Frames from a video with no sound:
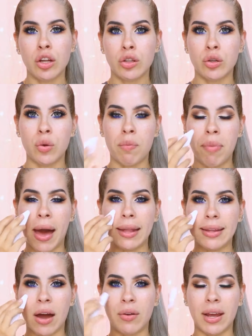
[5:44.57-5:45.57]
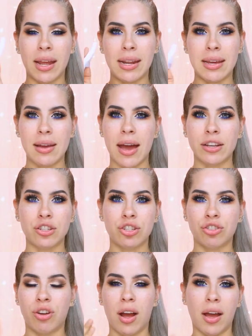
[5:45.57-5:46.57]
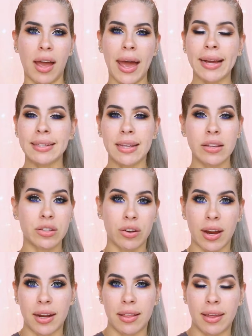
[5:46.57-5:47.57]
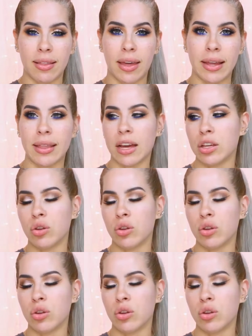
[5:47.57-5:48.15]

to pat down any extra excess or anything like that.